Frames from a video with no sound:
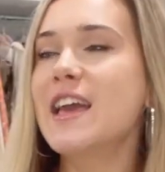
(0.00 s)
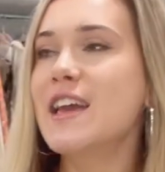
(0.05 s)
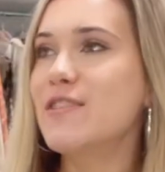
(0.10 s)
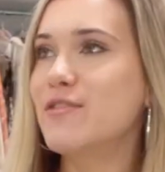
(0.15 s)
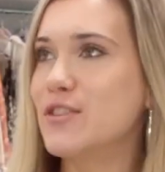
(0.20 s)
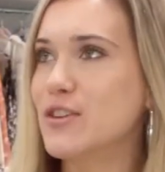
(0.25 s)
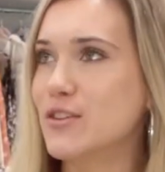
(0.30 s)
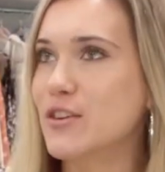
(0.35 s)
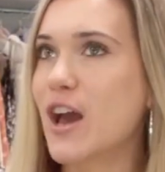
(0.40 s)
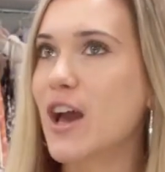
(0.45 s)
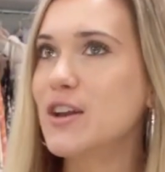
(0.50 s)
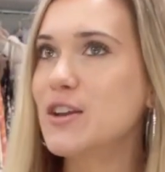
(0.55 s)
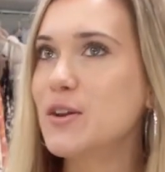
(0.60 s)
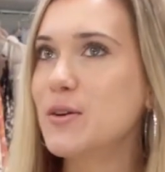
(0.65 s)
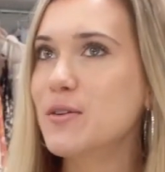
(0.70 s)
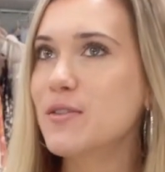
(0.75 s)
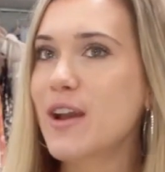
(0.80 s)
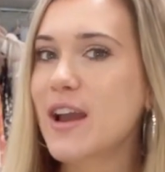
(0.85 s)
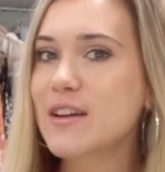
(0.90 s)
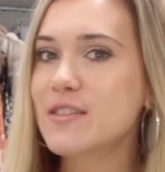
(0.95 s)
If you're not
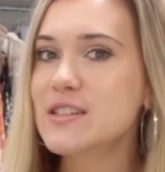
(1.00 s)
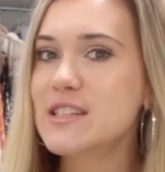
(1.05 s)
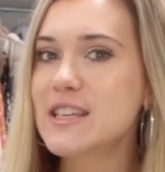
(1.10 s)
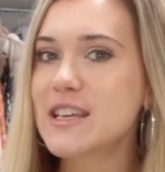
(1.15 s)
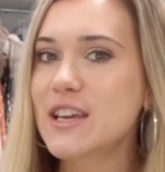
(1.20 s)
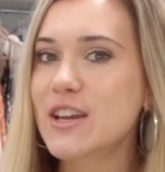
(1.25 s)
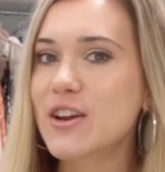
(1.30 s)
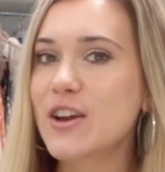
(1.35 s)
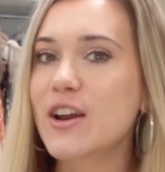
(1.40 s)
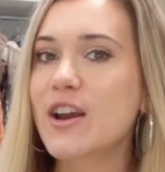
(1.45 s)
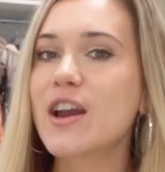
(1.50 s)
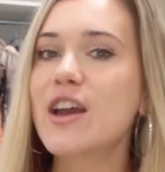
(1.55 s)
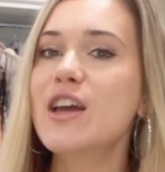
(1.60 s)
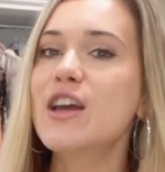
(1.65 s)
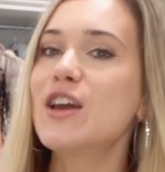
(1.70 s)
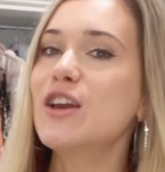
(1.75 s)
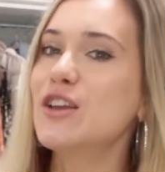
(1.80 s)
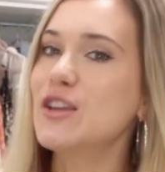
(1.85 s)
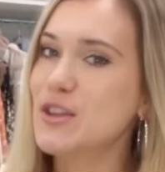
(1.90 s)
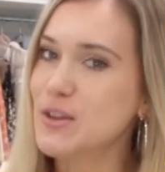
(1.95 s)
new around here,
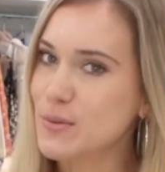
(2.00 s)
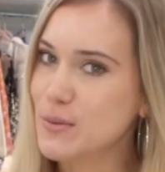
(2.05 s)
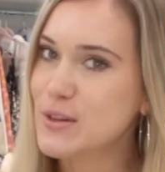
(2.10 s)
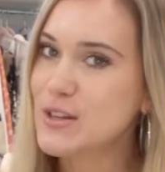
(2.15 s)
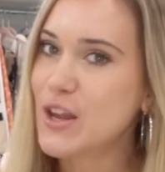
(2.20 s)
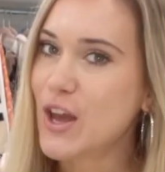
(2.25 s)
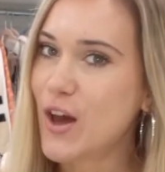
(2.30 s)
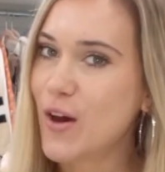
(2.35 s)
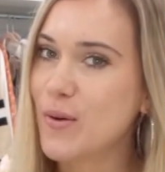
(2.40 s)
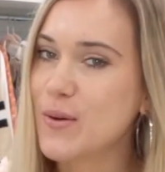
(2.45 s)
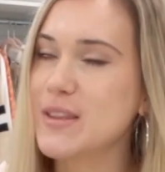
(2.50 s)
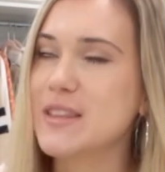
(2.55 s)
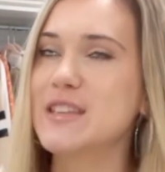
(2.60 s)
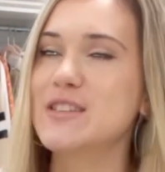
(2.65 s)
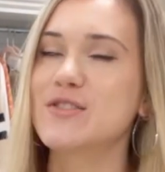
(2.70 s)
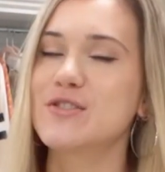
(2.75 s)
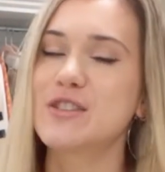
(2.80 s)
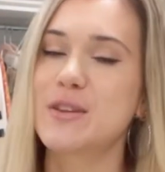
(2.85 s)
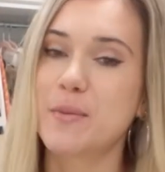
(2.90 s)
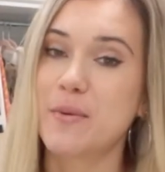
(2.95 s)
you would know
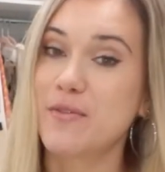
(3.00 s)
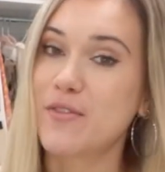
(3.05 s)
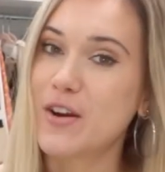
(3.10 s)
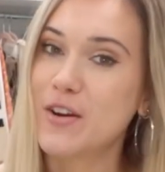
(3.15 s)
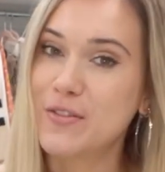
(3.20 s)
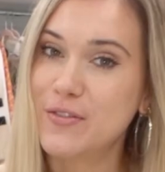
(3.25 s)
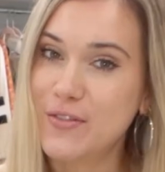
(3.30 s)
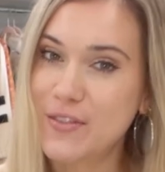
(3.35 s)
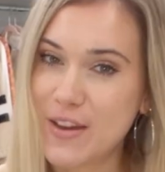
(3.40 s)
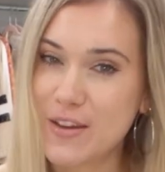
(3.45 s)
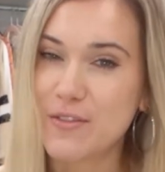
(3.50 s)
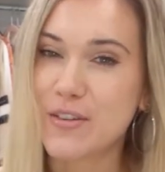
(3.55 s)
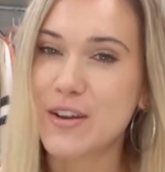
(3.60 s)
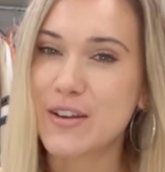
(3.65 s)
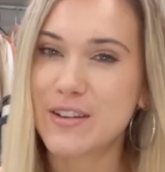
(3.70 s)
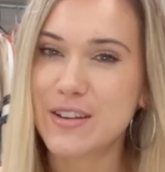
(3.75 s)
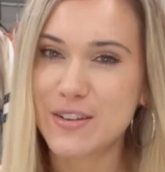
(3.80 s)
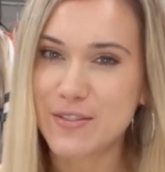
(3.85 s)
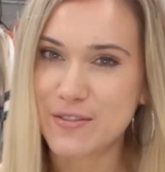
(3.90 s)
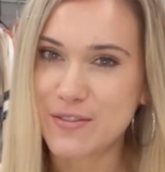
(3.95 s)
these are some of our
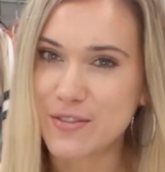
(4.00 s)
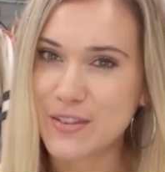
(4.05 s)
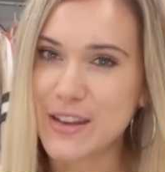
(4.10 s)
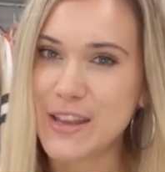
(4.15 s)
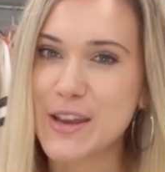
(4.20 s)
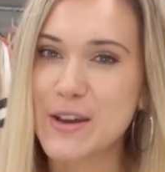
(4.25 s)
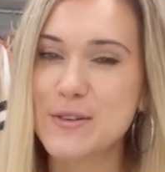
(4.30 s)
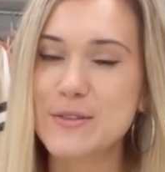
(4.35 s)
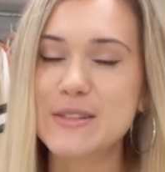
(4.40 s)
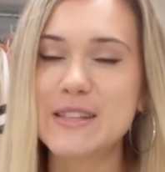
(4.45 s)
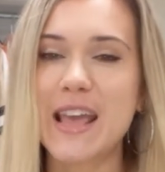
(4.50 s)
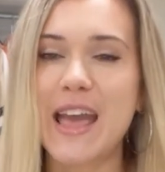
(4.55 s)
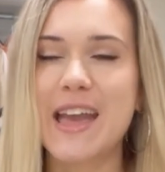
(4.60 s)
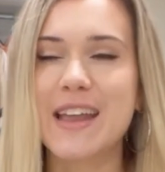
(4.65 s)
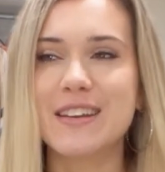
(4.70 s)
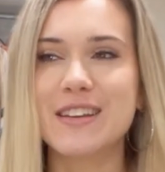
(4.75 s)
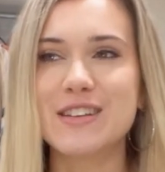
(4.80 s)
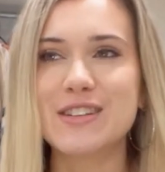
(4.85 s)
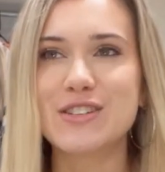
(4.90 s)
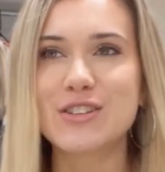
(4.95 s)
favorite videos.
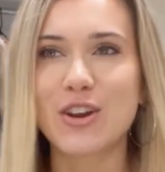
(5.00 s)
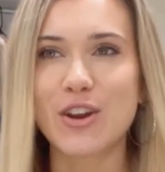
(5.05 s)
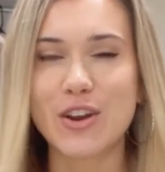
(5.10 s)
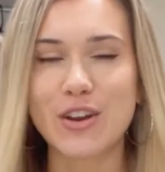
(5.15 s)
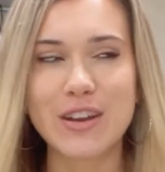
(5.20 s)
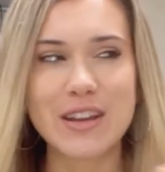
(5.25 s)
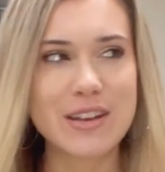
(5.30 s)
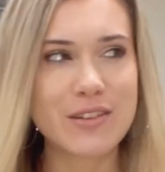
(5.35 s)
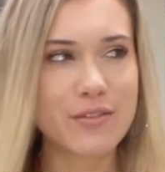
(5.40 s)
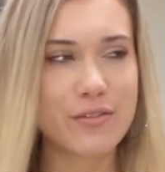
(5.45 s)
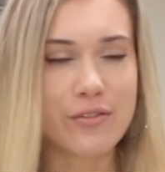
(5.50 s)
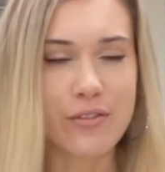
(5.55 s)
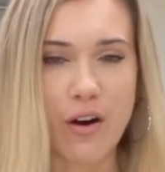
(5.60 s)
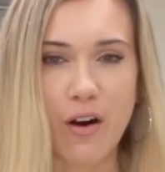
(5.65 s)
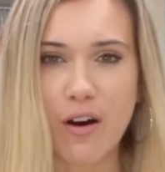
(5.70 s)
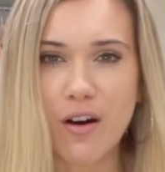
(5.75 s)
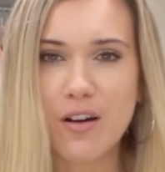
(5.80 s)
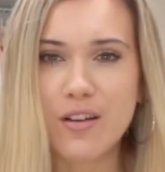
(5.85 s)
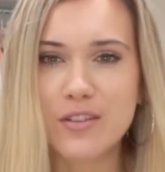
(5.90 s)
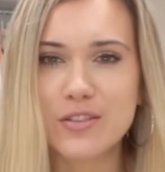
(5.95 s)
And Target and
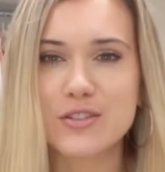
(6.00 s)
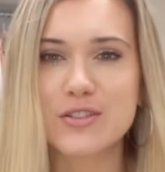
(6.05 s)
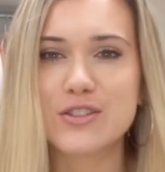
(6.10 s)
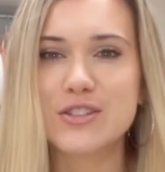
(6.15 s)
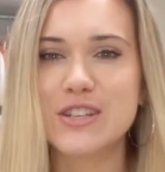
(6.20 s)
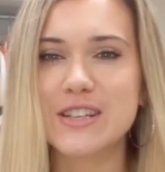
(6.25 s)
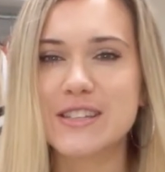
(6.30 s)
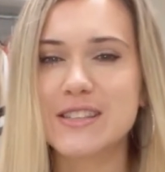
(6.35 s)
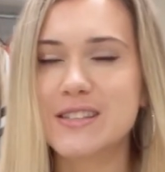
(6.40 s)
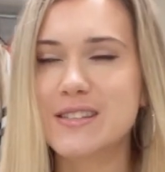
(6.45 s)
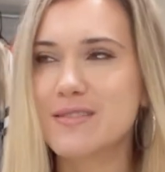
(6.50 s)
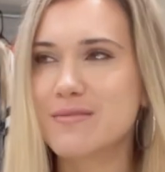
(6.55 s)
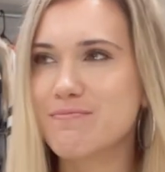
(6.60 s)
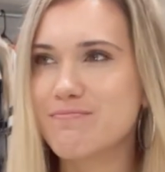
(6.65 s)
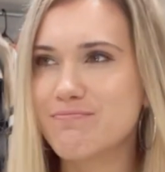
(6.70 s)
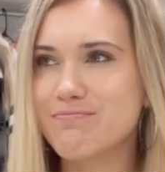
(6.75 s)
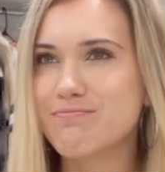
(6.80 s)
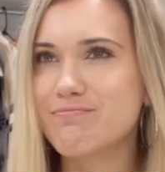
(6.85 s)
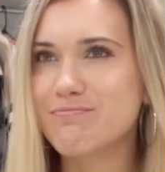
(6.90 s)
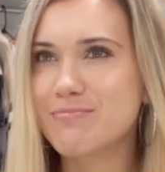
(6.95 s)
Fall, they're just,
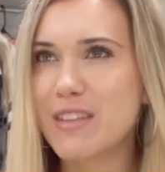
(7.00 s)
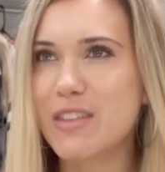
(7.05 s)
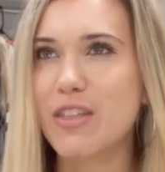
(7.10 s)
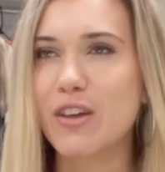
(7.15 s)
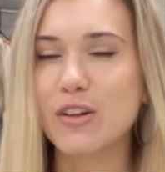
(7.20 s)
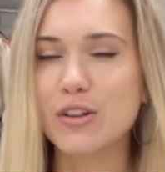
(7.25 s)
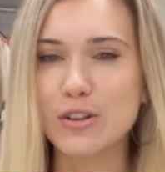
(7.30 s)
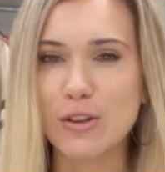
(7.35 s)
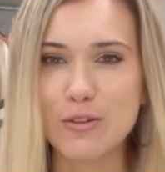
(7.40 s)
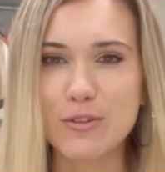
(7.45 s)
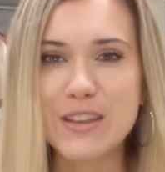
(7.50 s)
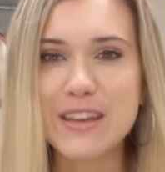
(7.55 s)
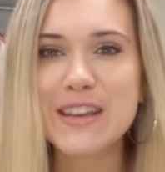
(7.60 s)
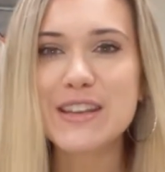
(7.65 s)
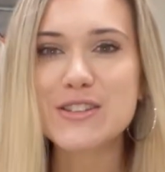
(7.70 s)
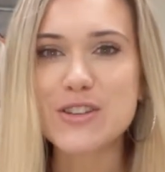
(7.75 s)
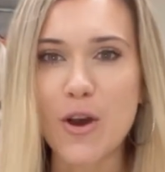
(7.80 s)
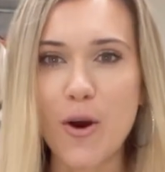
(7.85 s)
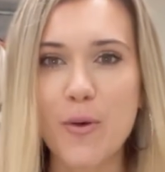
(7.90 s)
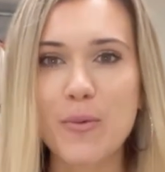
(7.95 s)
the clothing
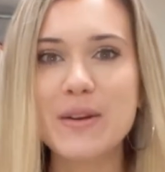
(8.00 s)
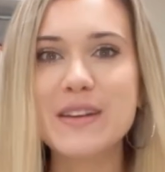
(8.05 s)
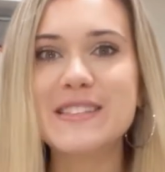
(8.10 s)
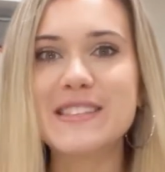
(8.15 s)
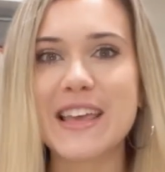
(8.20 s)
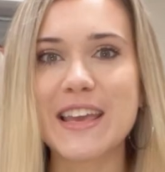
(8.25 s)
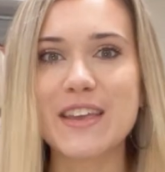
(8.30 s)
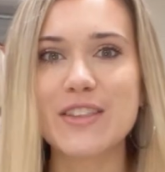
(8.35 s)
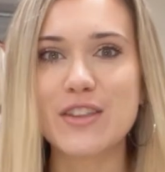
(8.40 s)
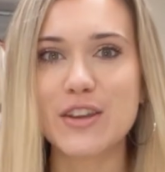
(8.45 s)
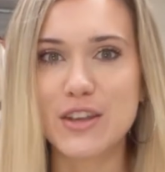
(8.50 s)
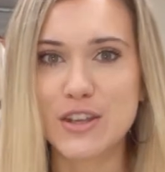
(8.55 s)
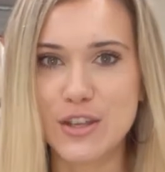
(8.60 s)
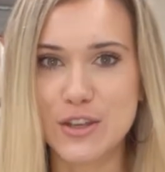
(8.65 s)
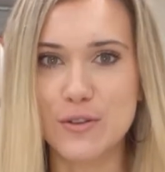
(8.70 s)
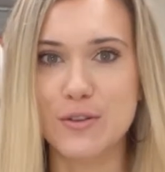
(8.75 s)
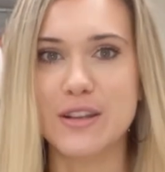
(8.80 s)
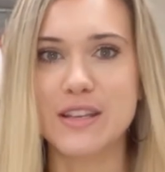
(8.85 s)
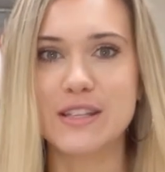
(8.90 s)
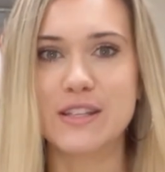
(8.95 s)
is always like the
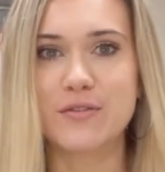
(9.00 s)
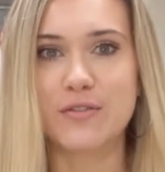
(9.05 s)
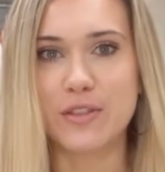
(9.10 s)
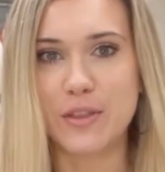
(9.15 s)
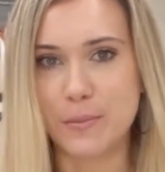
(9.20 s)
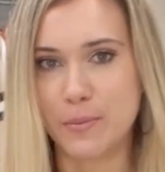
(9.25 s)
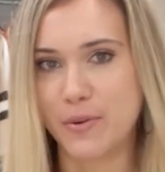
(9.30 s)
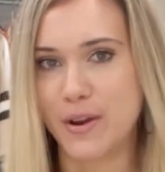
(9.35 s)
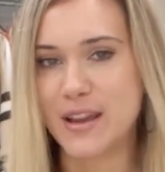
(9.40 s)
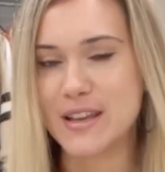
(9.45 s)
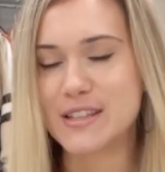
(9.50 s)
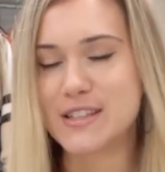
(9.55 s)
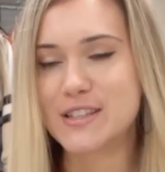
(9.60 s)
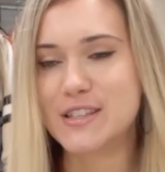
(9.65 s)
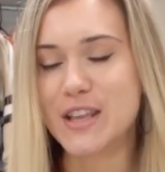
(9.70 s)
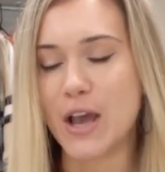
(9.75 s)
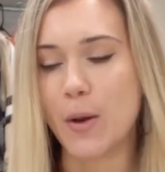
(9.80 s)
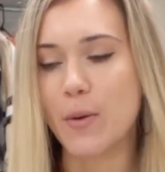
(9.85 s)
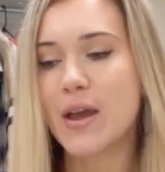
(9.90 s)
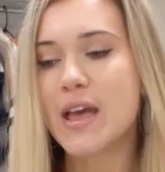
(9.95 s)
cutest for the price.
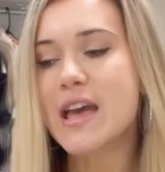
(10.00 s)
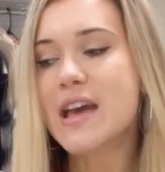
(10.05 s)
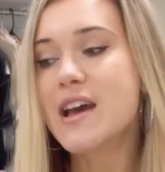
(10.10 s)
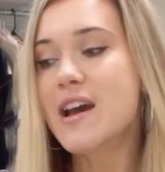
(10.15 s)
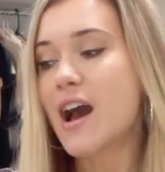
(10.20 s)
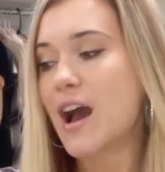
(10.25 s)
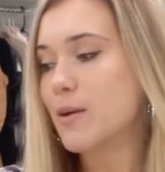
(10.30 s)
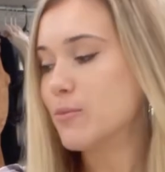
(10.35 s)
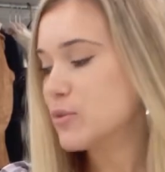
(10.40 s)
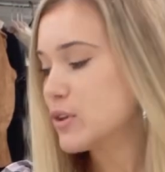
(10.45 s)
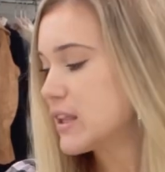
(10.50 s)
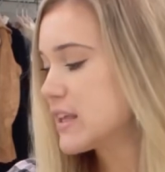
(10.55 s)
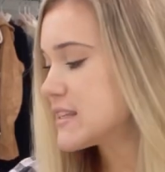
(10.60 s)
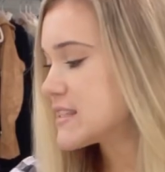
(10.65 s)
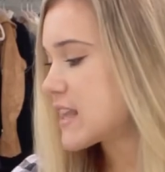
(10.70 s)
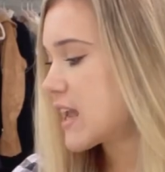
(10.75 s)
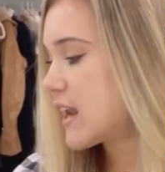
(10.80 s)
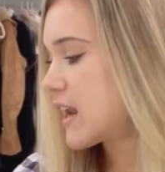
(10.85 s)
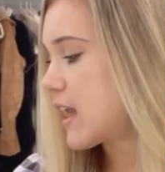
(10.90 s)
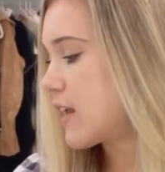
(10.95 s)
So I'm really excited.